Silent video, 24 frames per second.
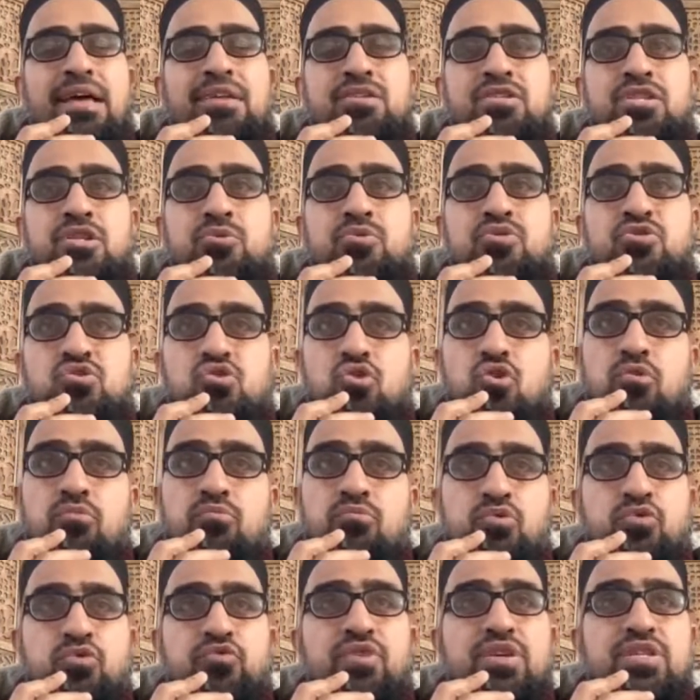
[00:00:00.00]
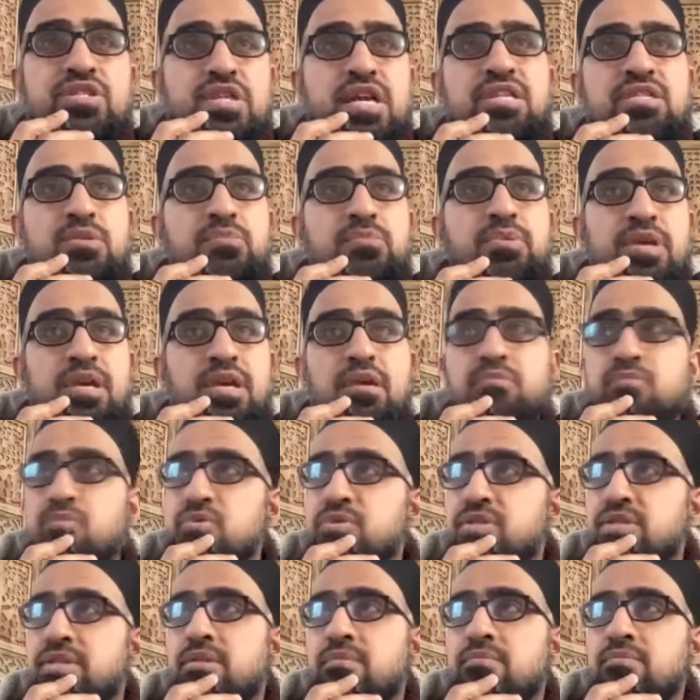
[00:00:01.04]
and she was so moved that she actually became
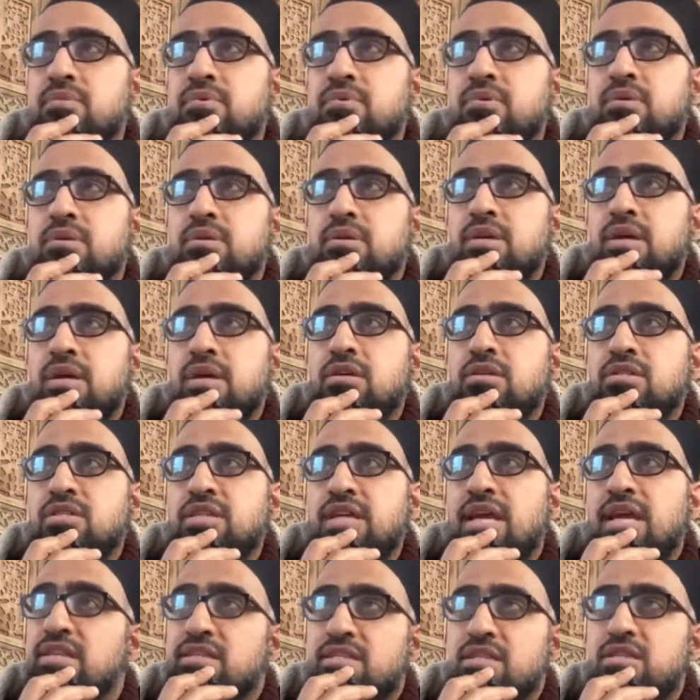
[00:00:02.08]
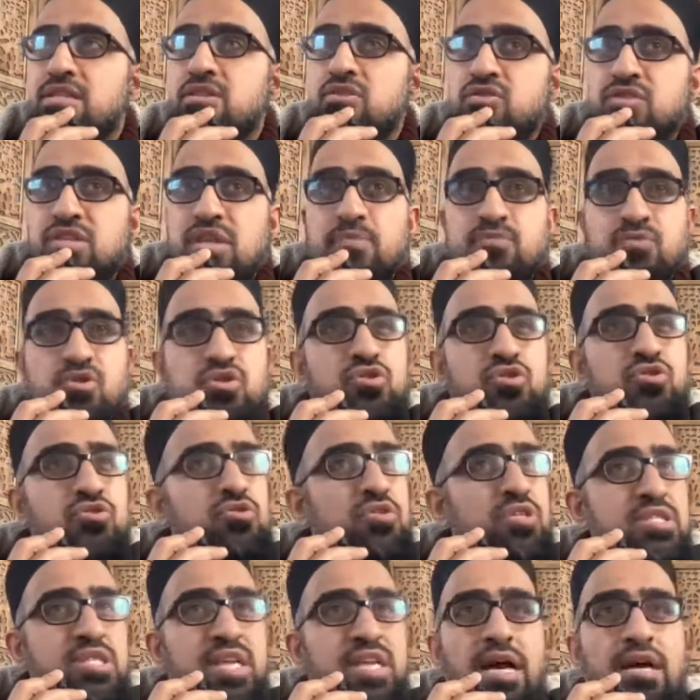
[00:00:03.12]
Muslim. Yeah, she entered into Islam just through
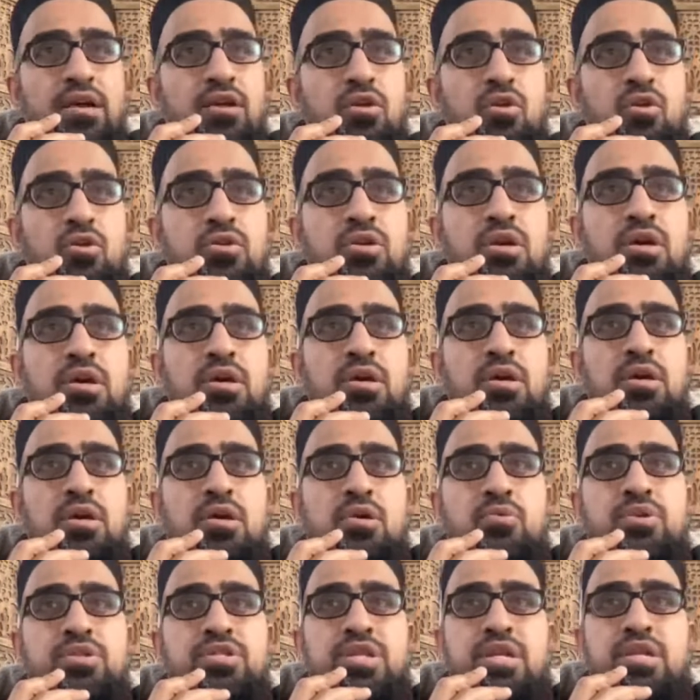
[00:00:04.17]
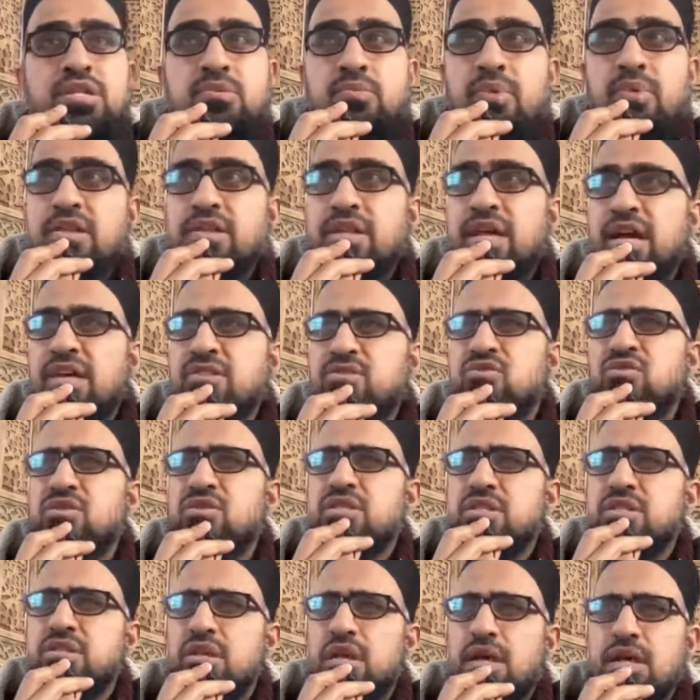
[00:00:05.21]
this dialogue with Sheikh Jamaluddin has. So
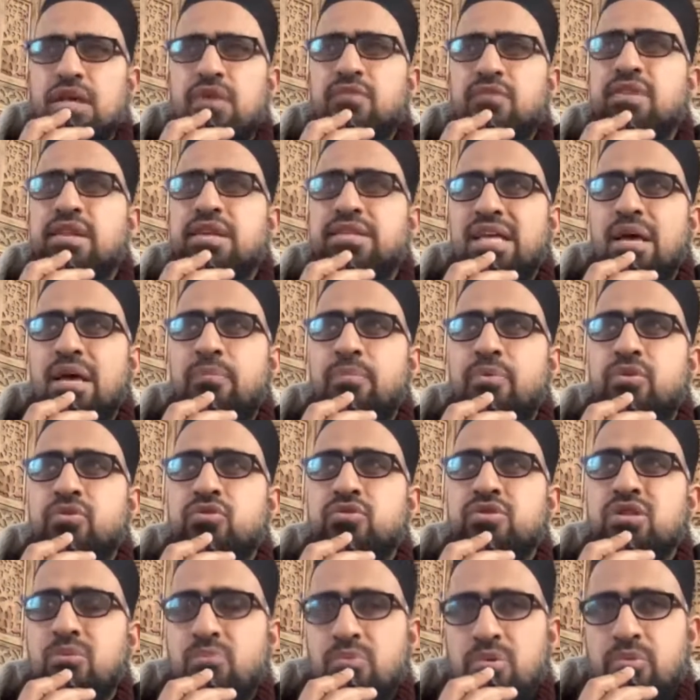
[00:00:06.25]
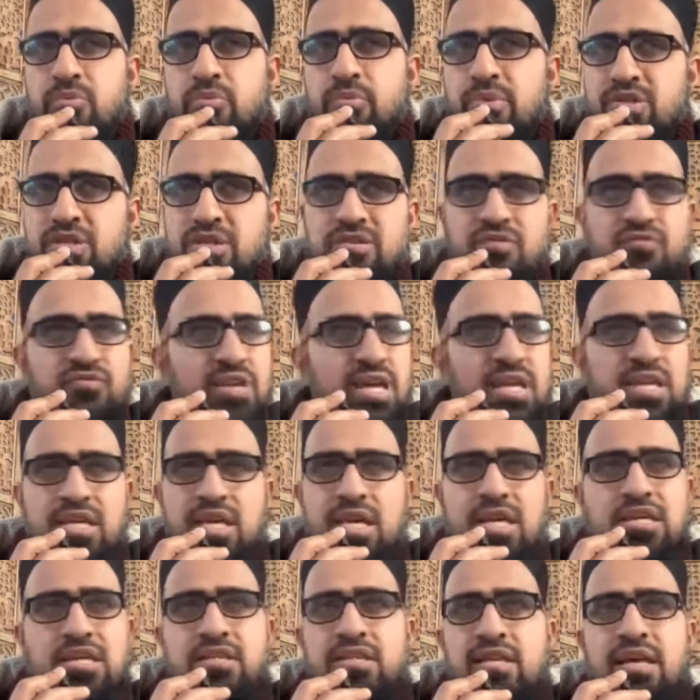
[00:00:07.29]
this is, I give you an example. These are people, mashallah, they've
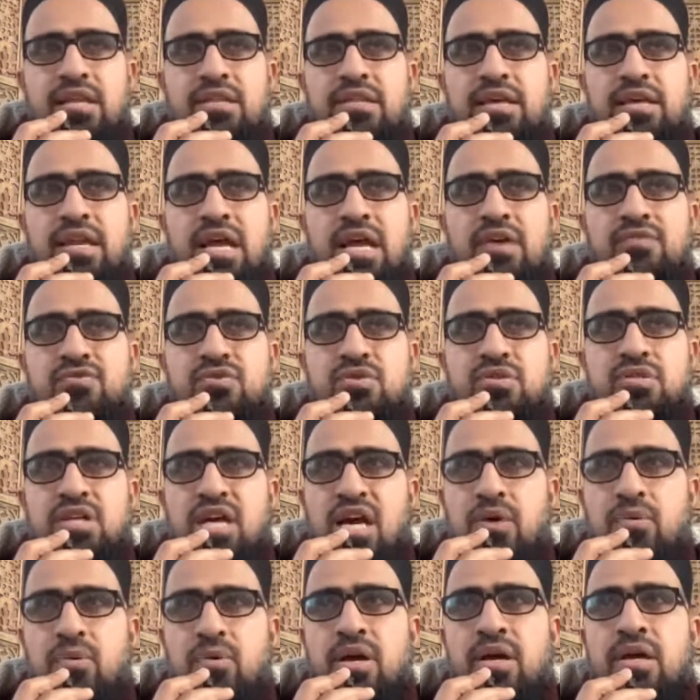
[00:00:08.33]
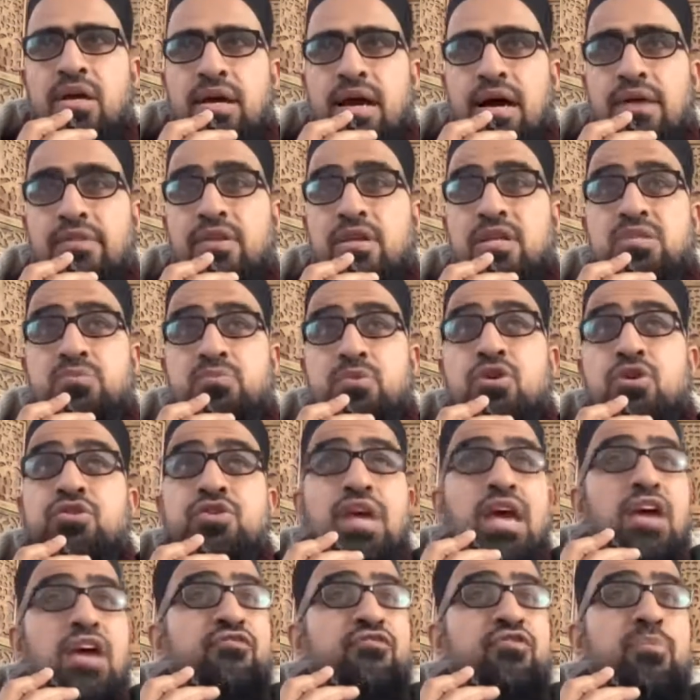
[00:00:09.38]
dedicated their lives to da'wah, and they speak
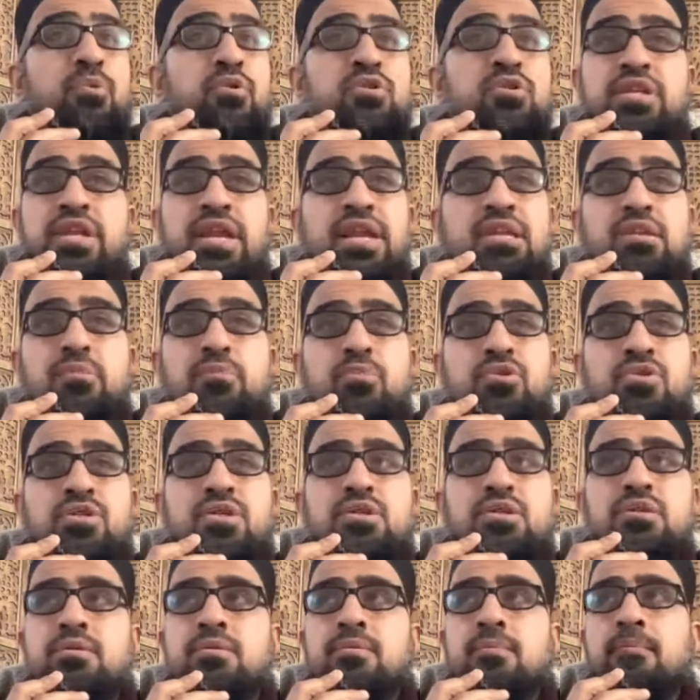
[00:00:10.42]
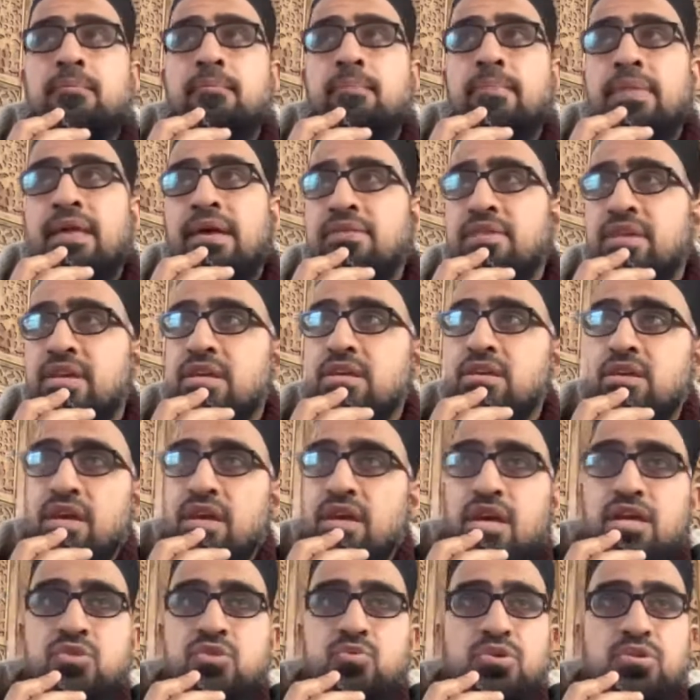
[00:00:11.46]
to everybody and anybody. Yeah, they
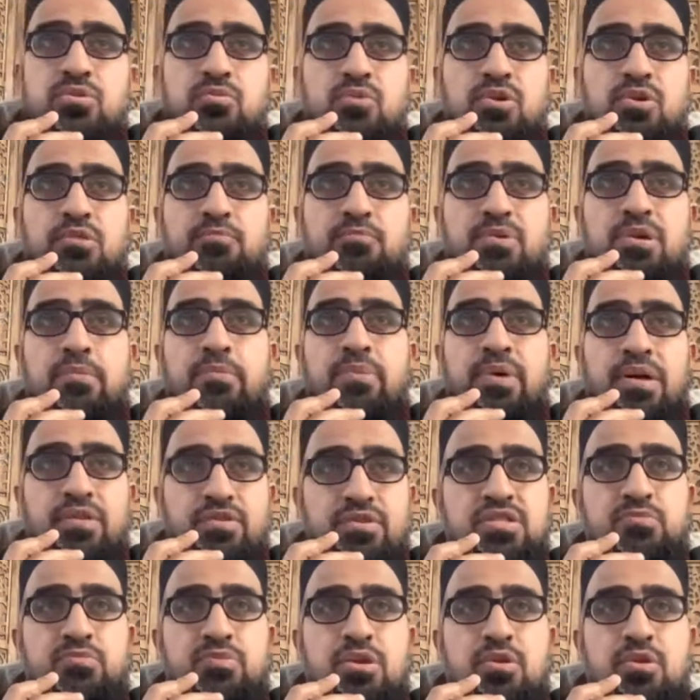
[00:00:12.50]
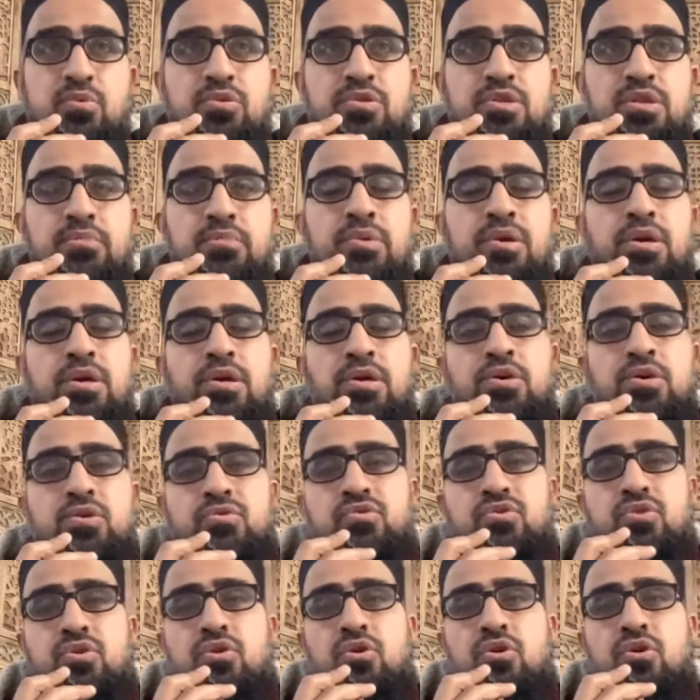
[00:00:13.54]
engage with people and they speak with them.
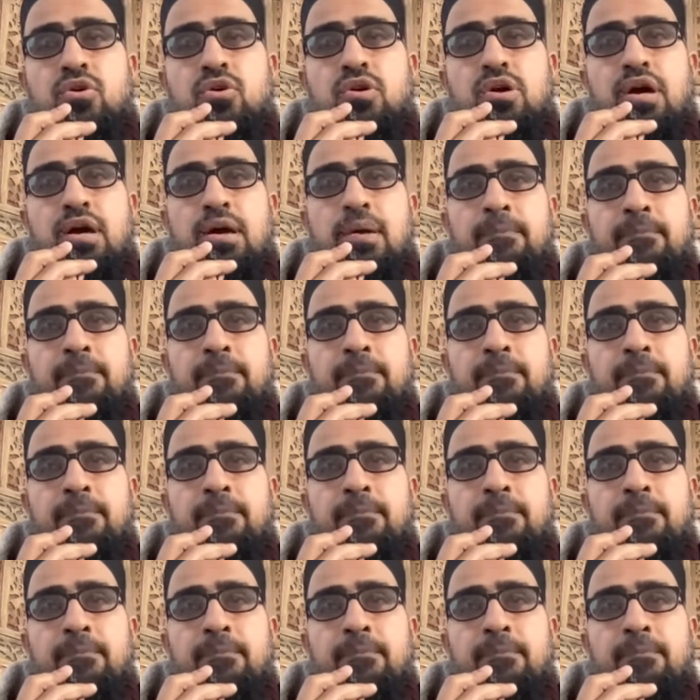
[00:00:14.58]
So